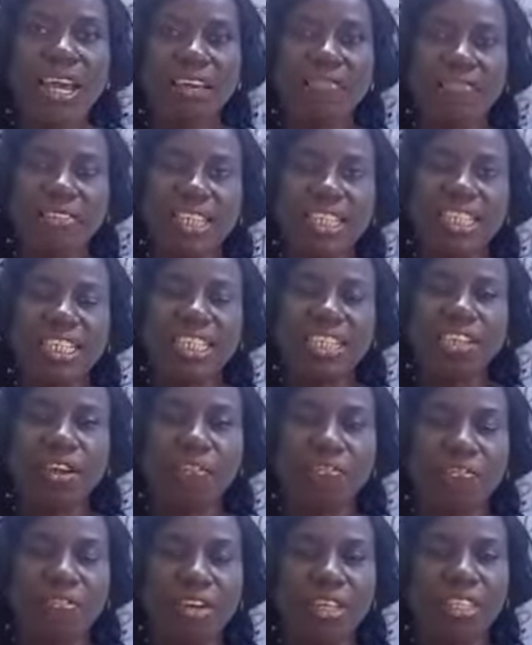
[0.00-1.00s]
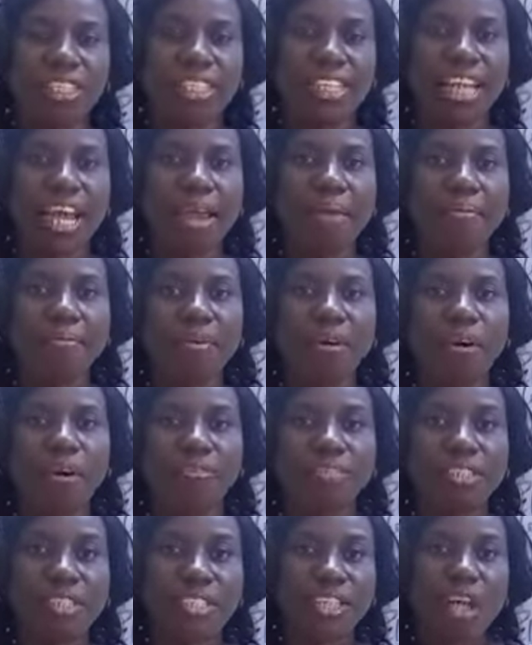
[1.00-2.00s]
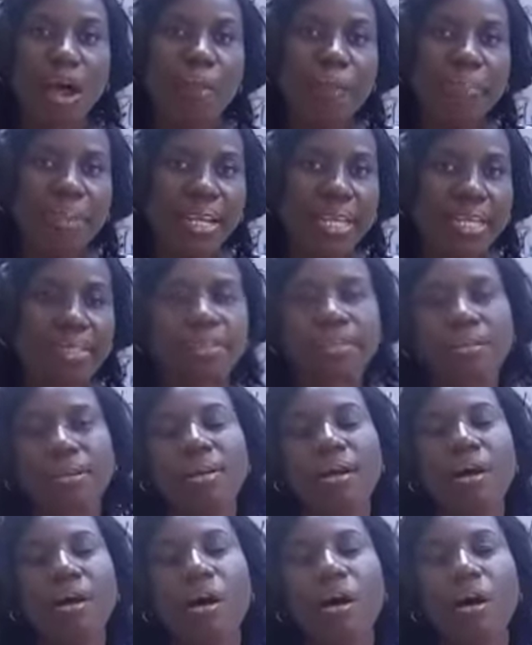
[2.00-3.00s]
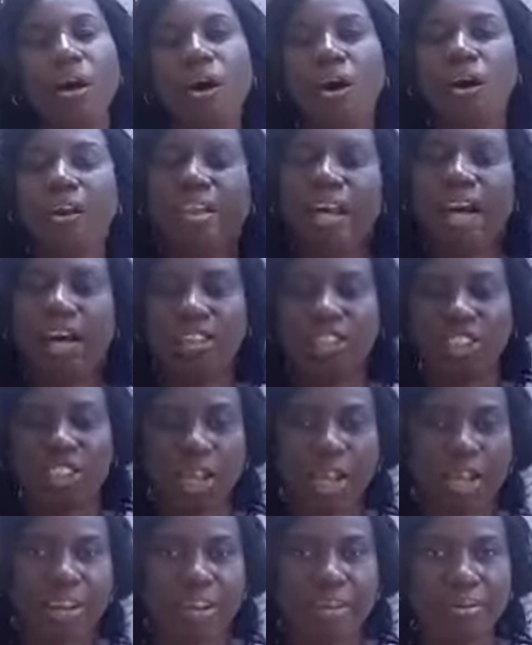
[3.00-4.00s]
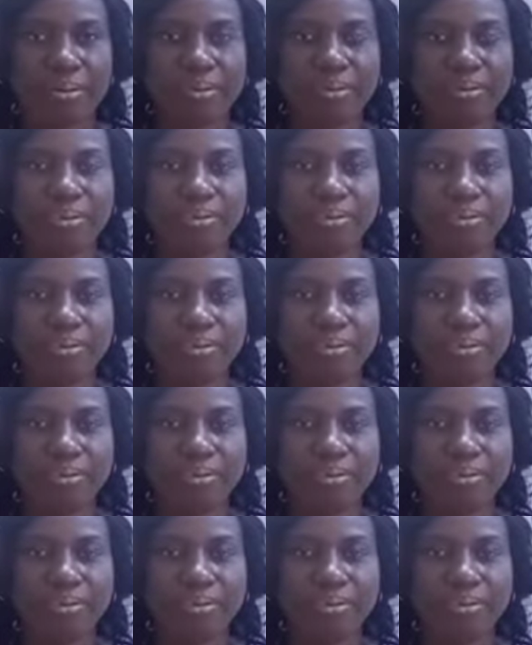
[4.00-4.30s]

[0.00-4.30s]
If this is your first time of stumbling on our channel,